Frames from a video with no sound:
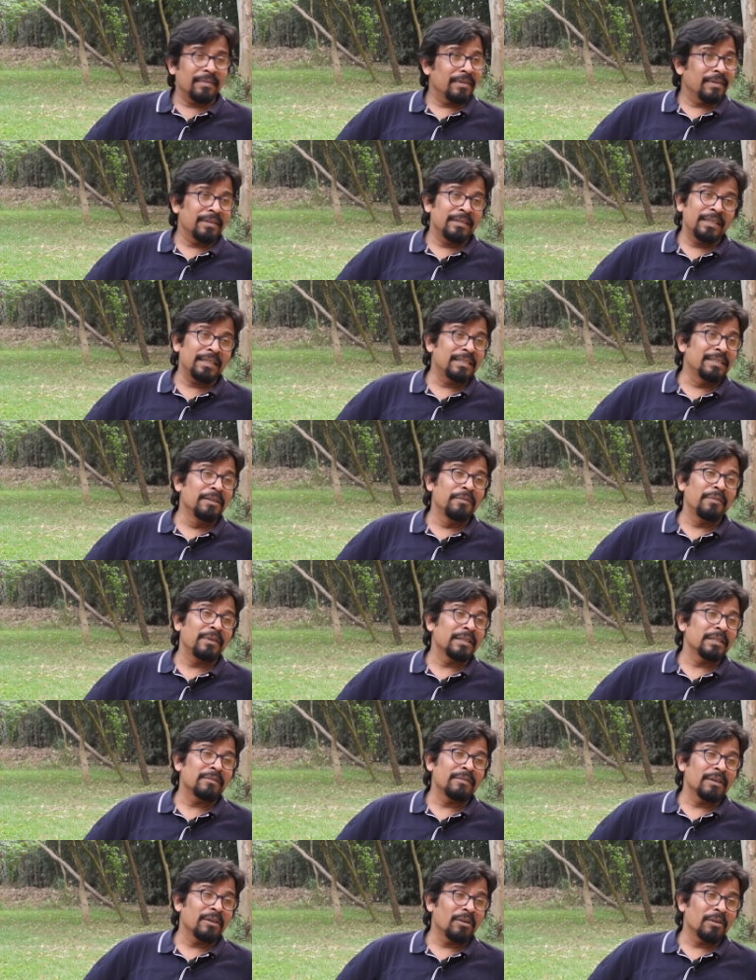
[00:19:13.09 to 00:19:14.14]
this
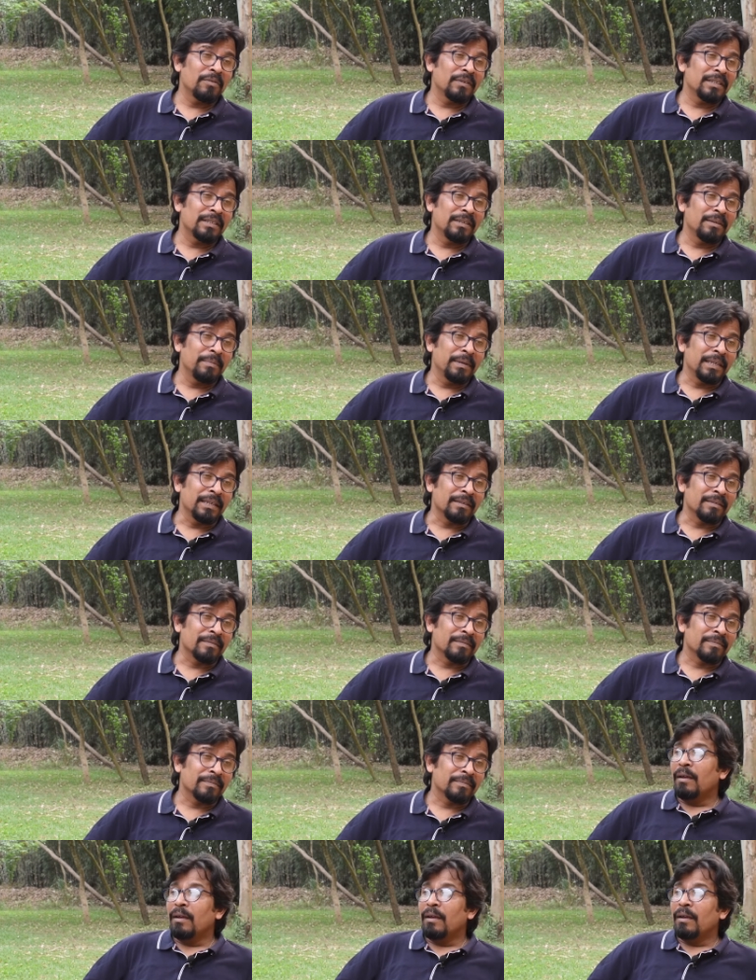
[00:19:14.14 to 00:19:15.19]
difference will always remain.
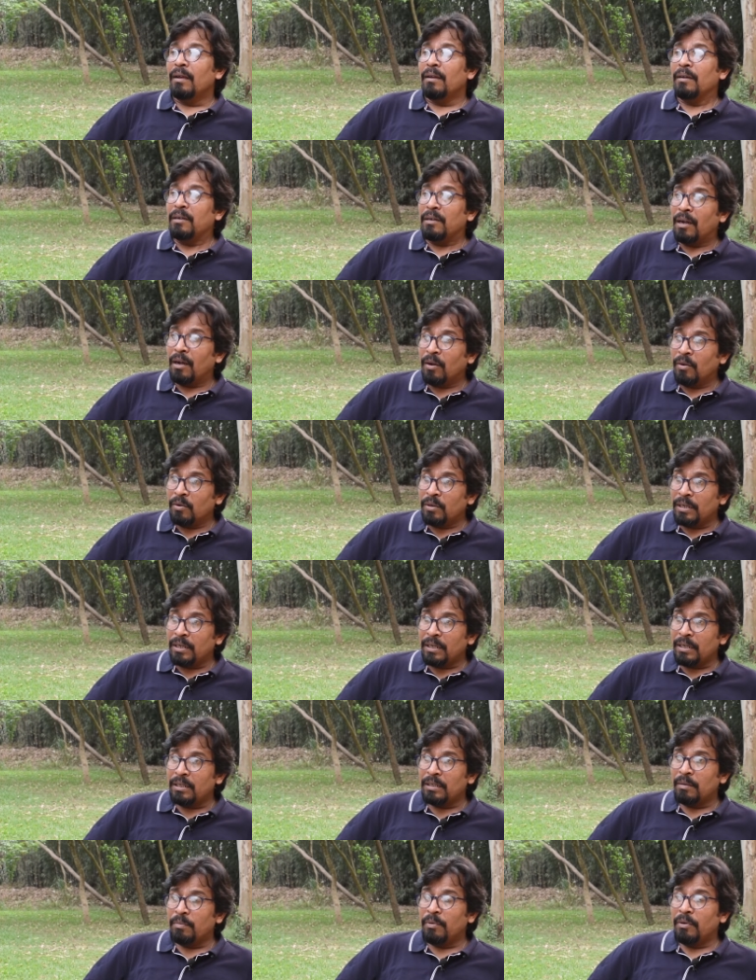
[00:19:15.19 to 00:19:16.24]
Now it
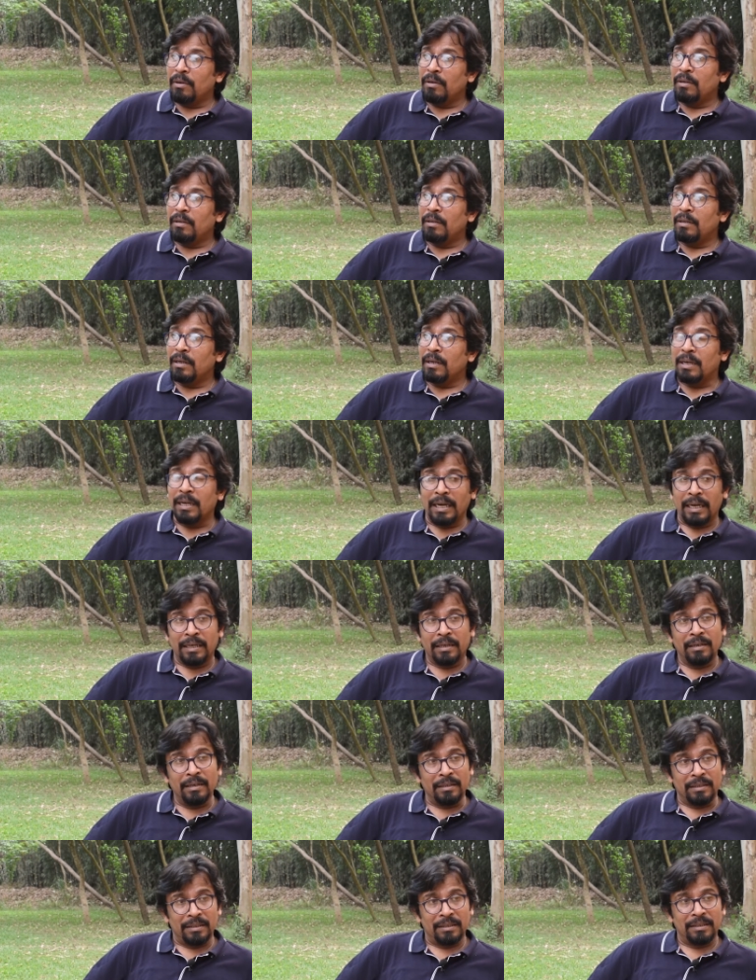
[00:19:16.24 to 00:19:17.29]
is upon the
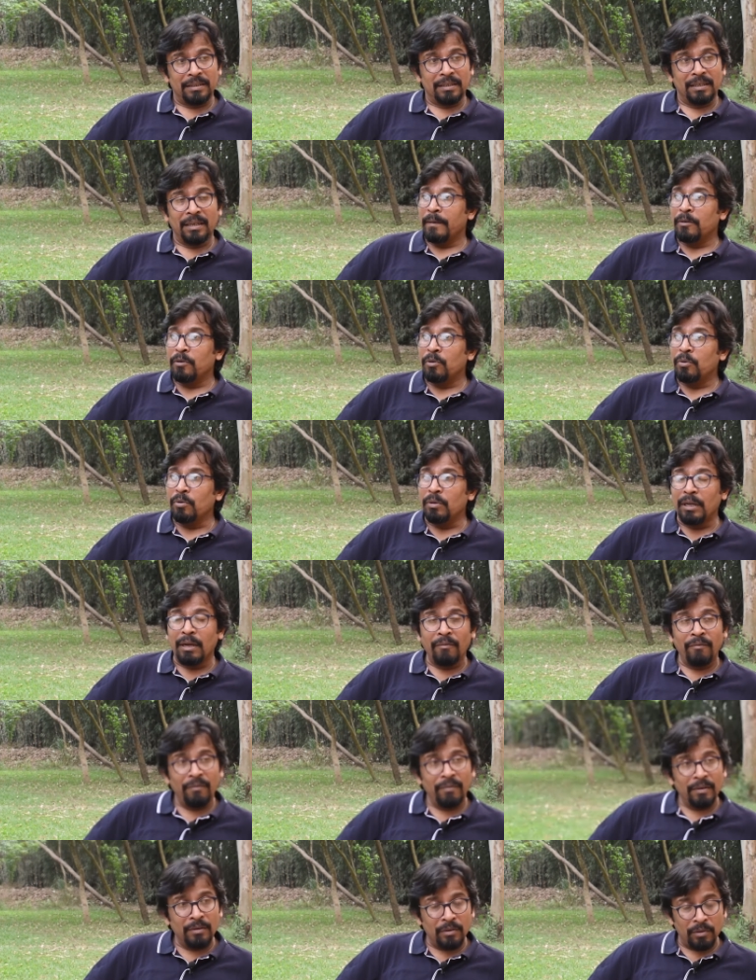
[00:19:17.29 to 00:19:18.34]
collectors to
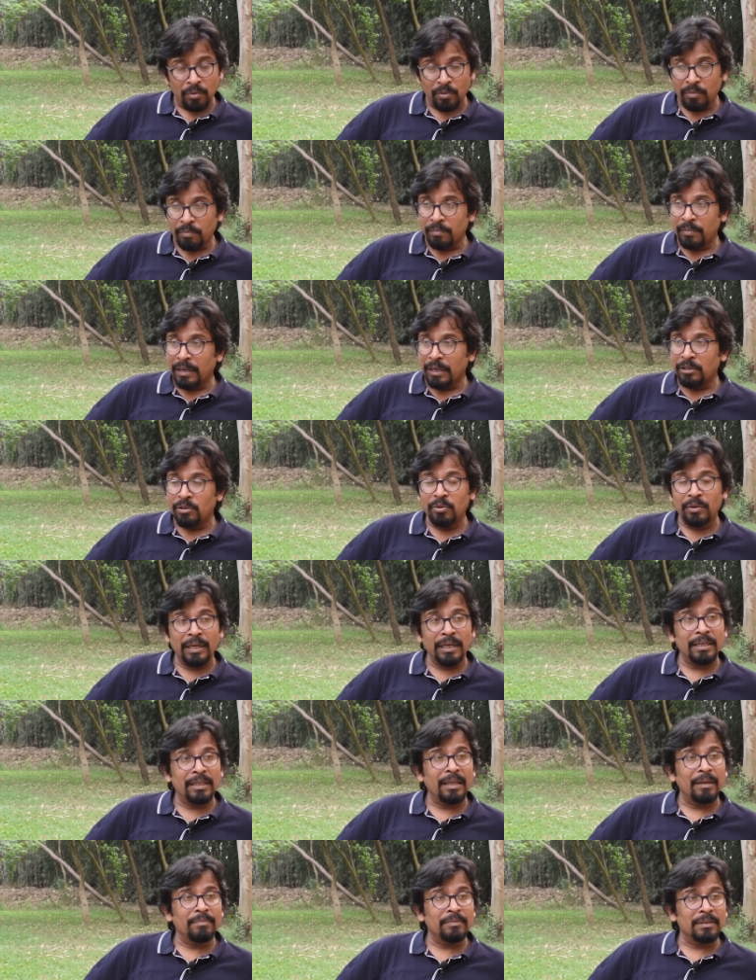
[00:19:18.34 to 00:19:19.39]
develop, to
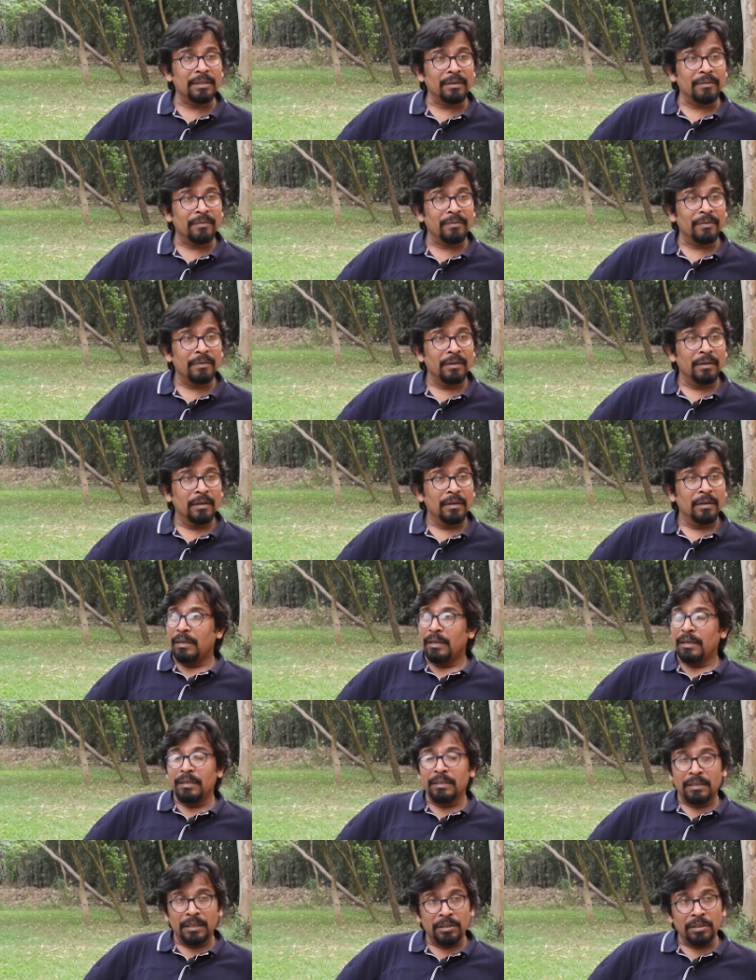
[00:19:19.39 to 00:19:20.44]
educate themselves
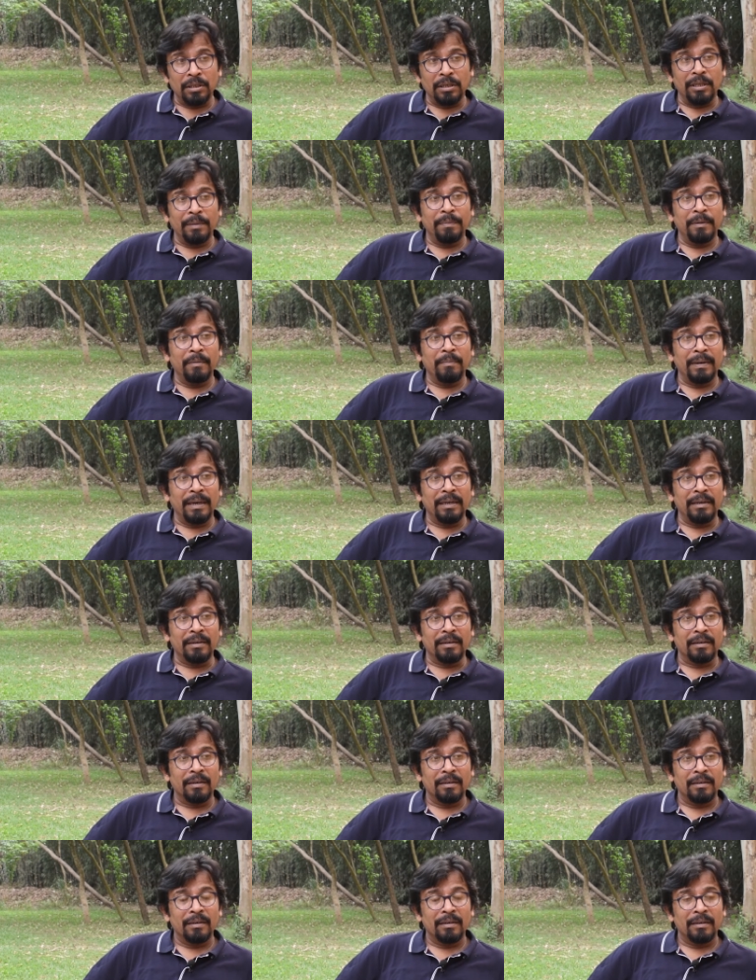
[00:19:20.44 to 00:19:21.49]
in such a deeper manner
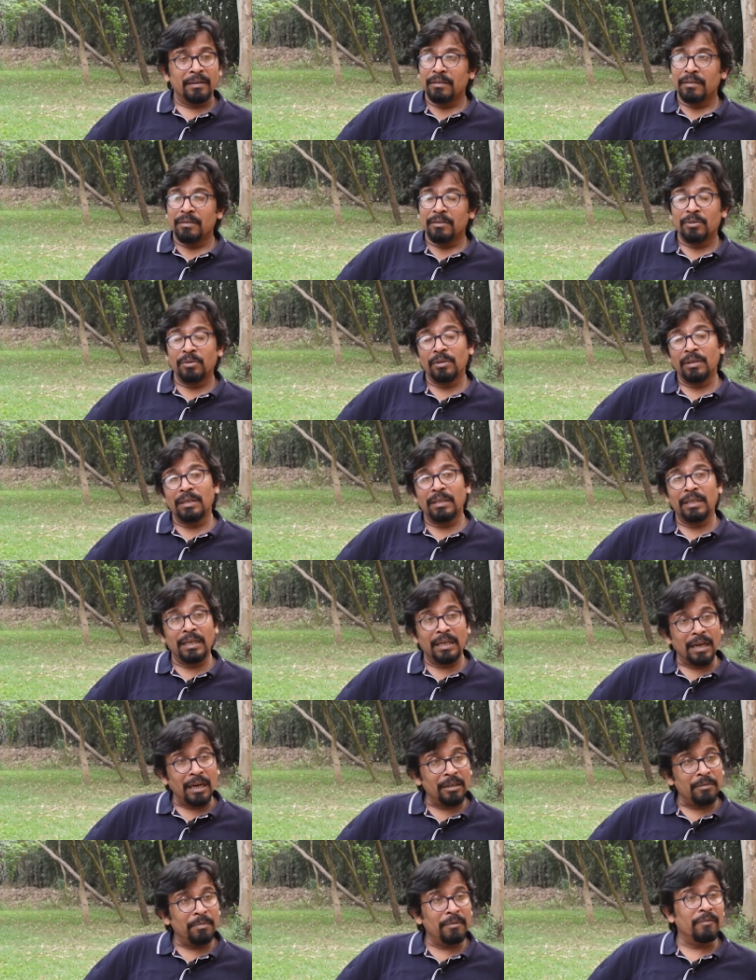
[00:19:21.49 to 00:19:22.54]
so that they
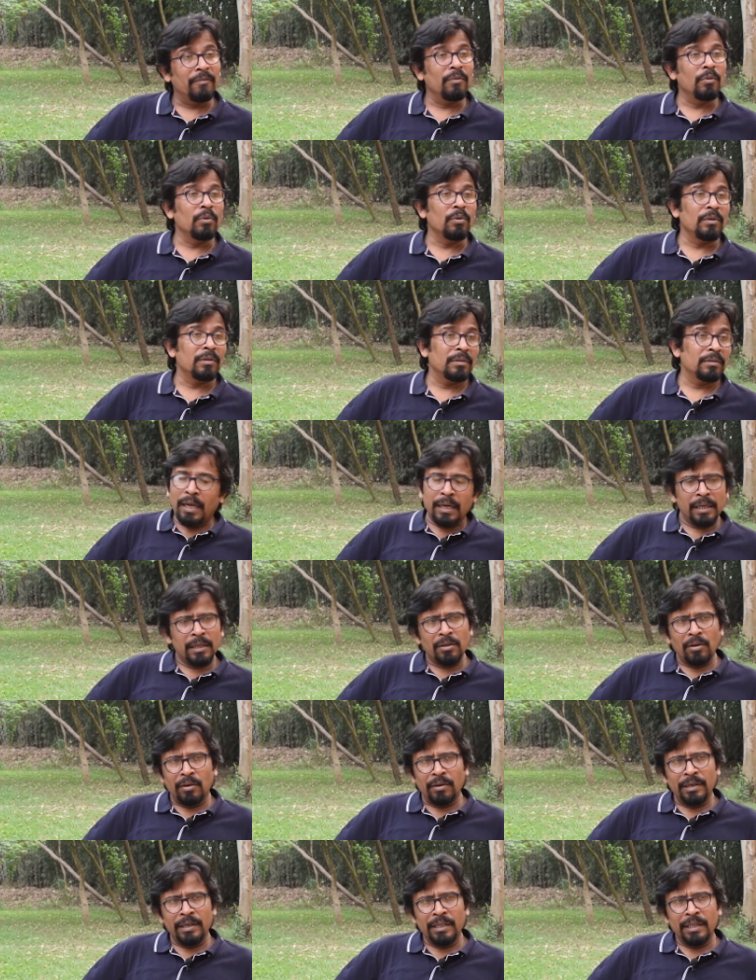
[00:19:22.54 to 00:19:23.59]
can't be fooled. It is
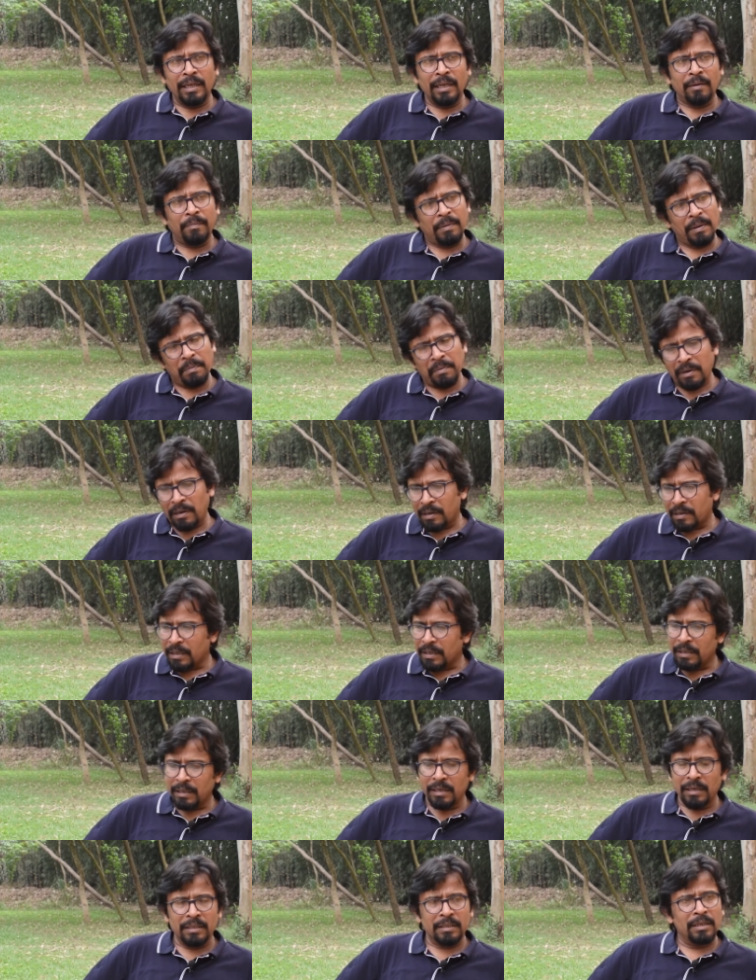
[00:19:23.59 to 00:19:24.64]
already there. People are
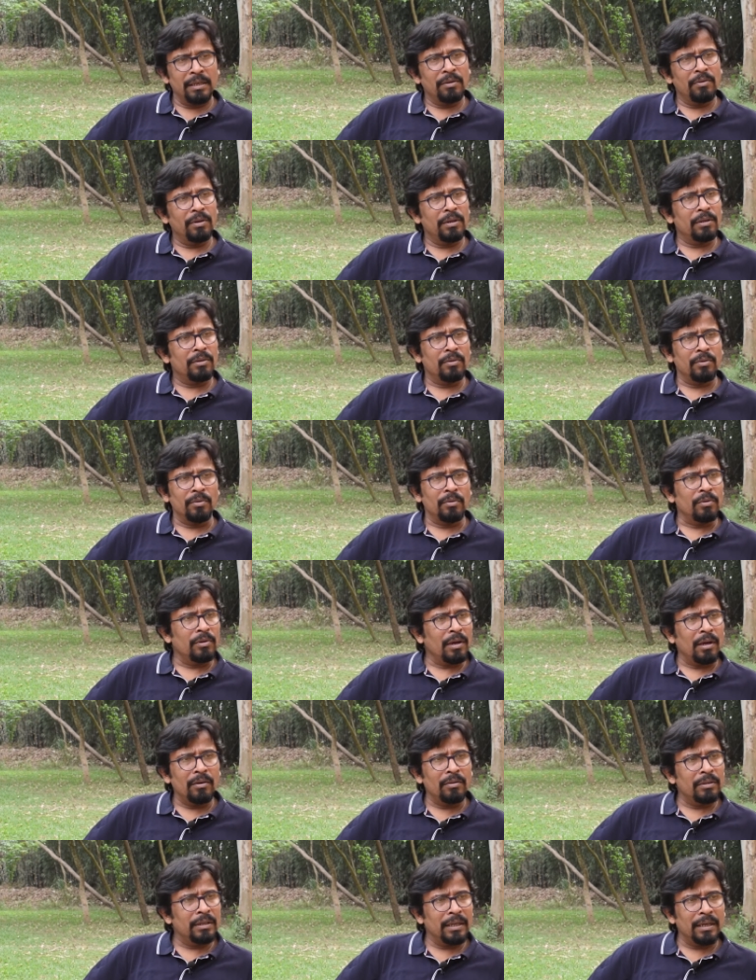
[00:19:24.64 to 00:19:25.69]
continuously going through.
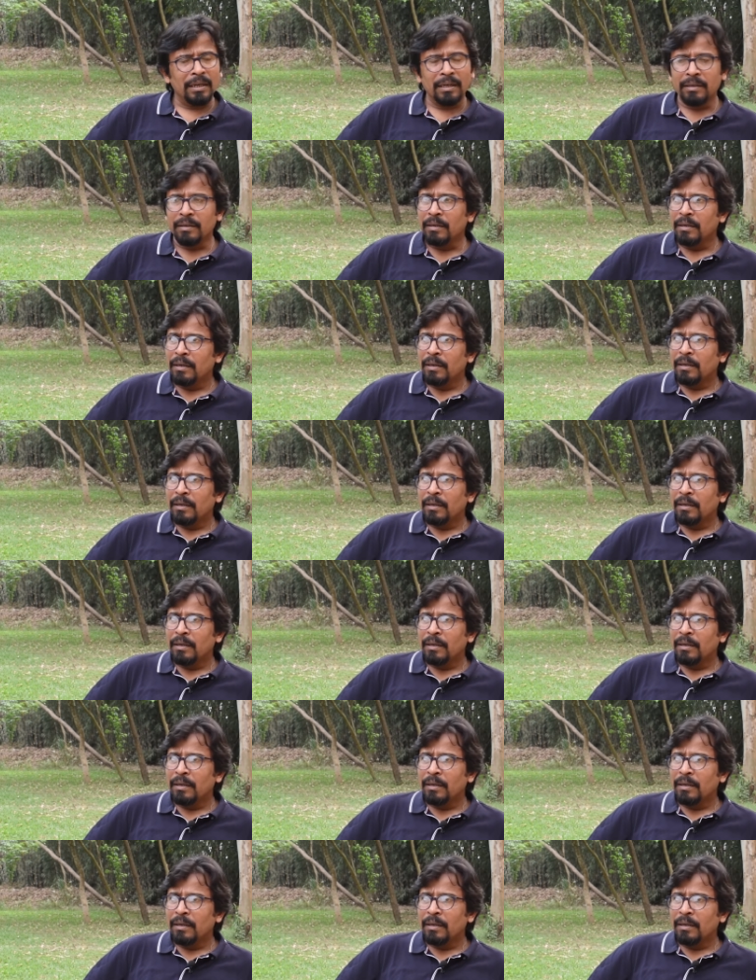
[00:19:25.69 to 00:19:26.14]
Now there are